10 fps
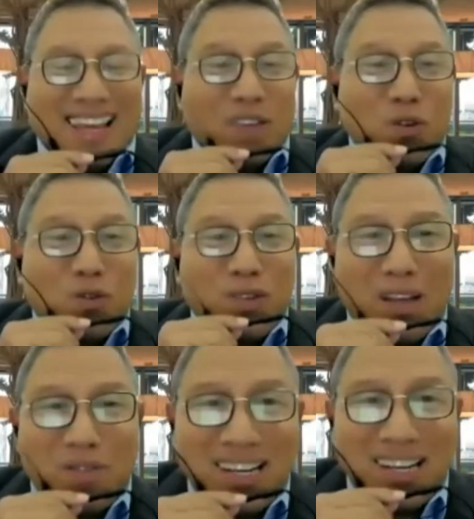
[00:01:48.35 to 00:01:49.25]
If you've
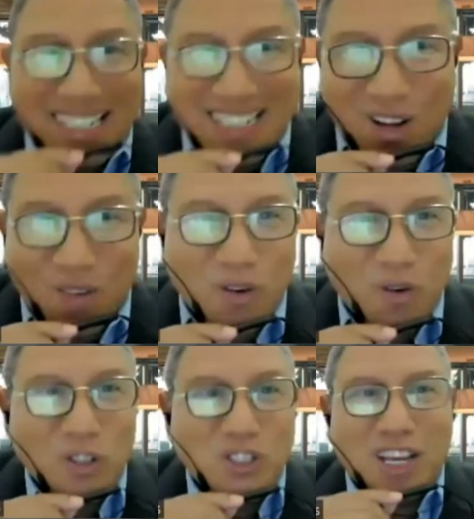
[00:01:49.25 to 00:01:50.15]
never heard of a
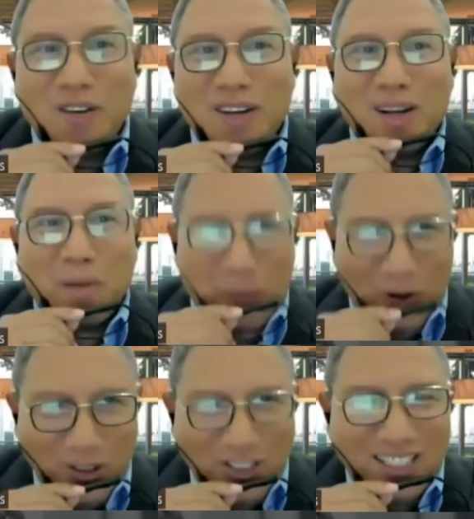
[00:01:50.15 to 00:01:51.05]
Rogerian
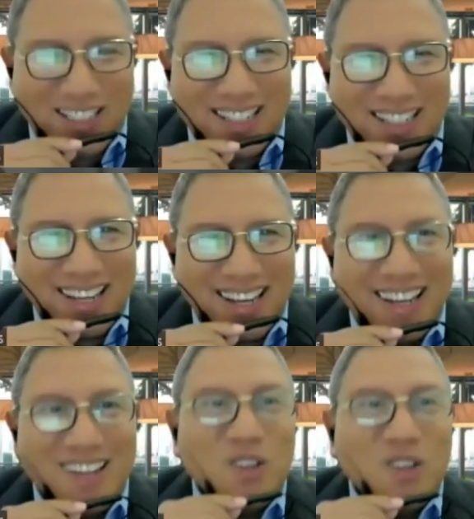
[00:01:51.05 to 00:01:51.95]
approach,
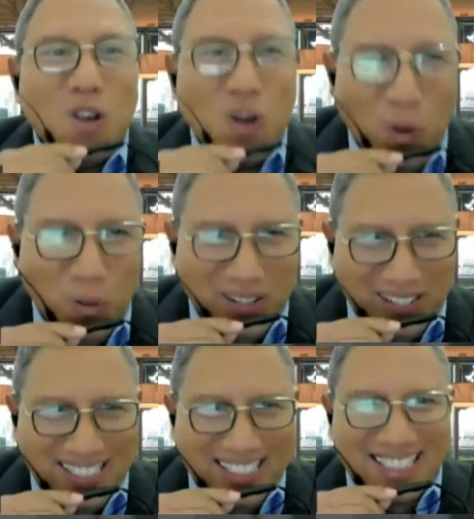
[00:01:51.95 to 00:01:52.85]
no
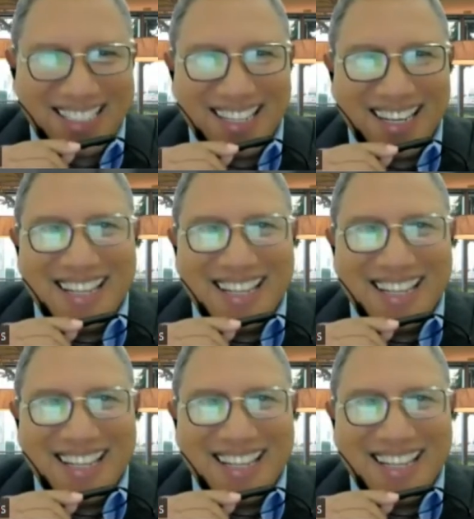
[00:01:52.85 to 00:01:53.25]
worries.